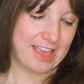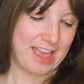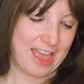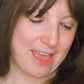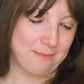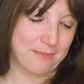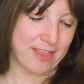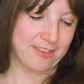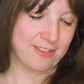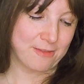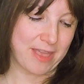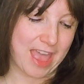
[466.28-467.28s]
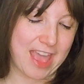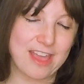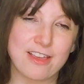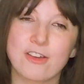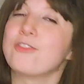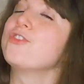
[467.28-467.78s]
It's number
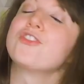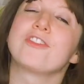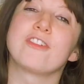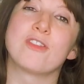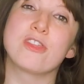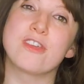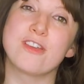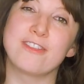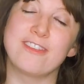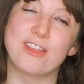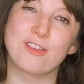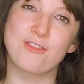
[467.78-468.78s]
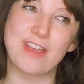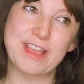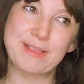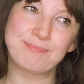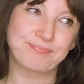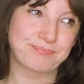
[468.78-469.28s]
833.